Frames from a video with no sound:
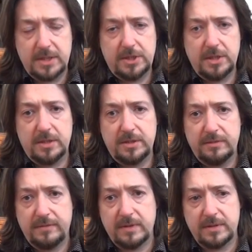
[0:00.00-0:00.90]
this year
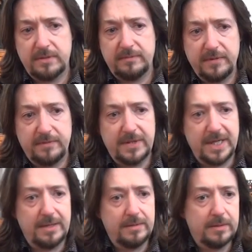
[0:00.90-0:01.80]

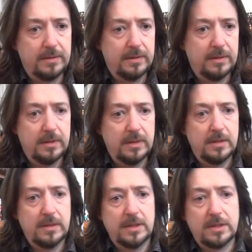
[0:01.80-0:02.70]
2015,
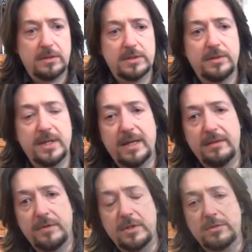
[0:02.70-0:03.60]
is also the
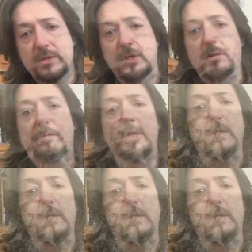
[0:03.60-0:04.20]
anniversary of